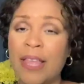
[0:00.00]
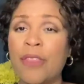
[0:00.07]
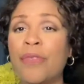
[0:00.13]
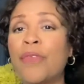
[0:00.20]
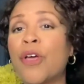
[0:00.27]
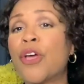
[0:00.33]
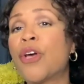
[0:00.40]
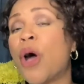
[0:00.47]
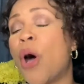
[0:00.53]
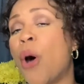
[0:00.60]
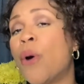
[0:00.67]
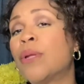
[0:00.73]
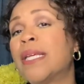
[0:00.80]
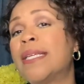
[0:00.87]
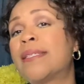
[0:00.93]
The
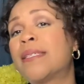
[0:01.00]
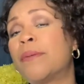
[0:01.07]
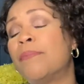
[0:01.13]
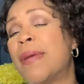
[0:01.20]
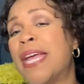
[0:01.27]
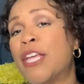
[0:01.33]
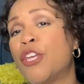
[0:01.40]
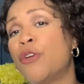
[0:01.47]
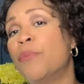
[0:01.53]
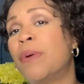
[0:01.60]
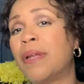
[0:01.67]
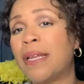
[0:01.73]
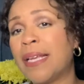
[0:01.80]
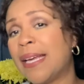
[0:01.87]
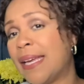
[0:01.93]
goal is to make you
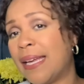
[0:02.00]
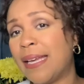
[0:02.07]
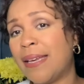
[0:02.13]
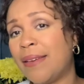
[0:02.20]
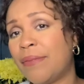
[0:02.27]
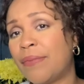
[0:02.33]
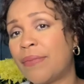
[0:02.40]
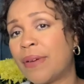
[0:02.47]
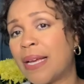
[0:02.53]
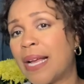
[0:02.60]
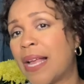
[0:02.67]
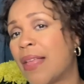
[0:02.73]
believe